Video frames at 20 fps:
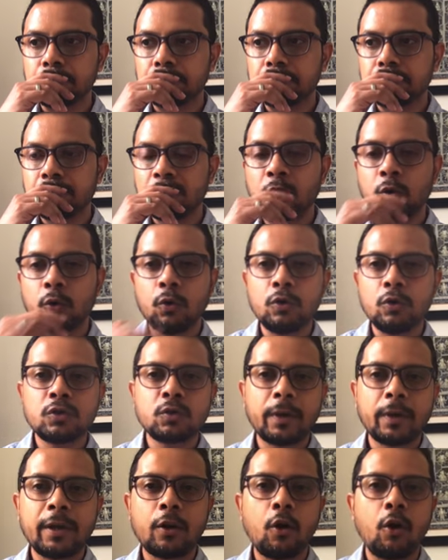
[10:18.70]
Those
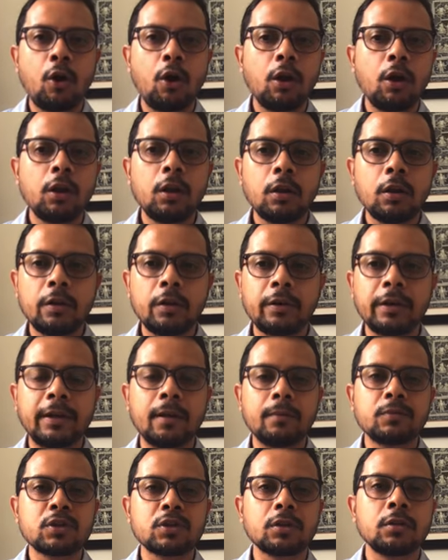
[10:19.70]
were all a
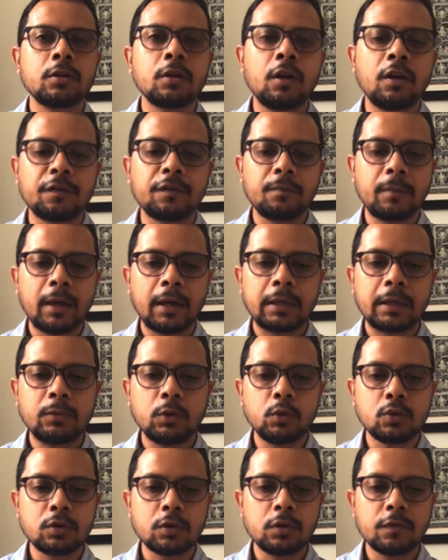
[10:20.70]
redemption of my
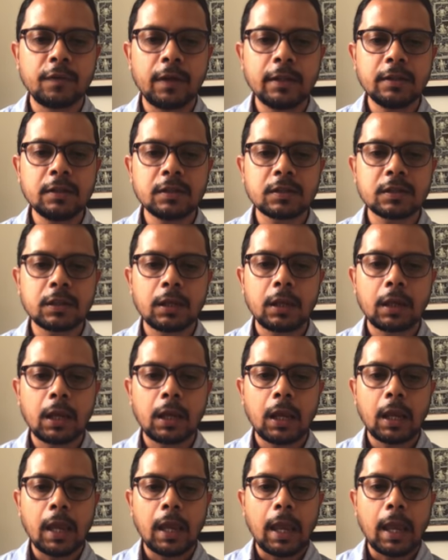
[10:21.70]
mutual funds.
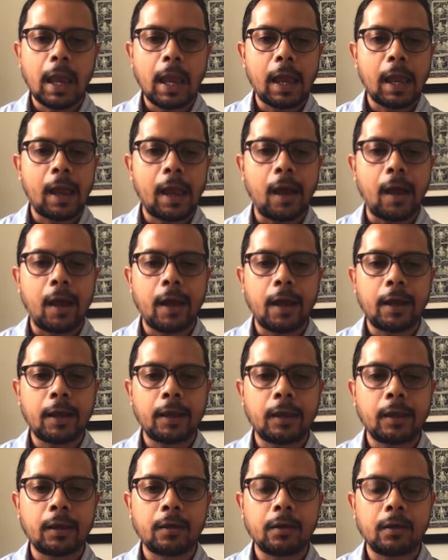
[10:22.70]

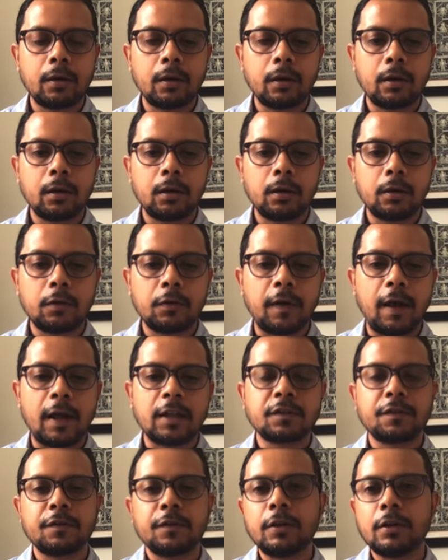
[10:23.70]
I
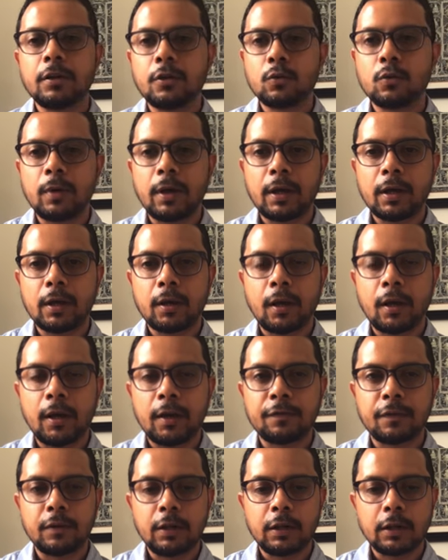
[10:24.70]
transferred it to my
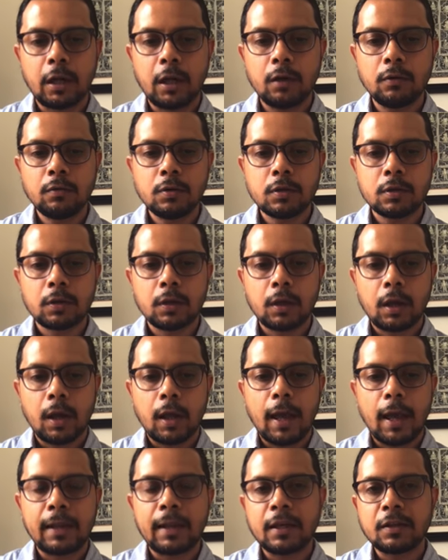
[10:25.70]
IFL account
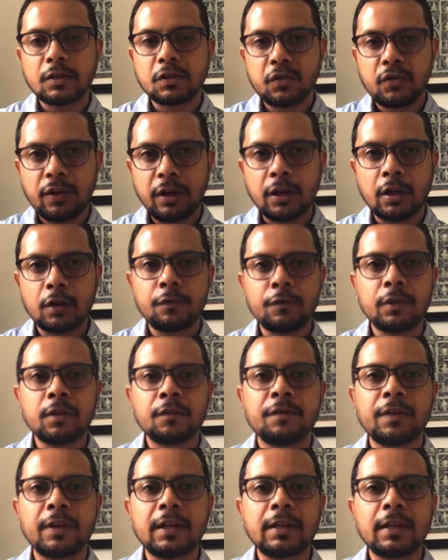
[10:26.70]
and I straight away the
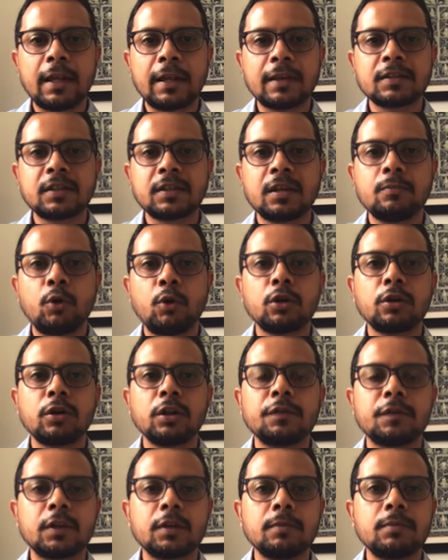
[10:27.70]
very next day bought
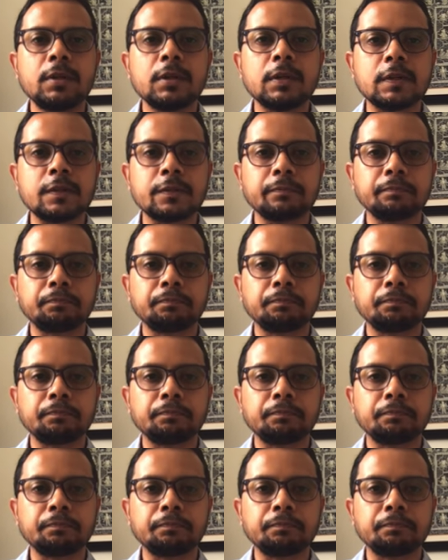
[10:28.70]
Nifty B's.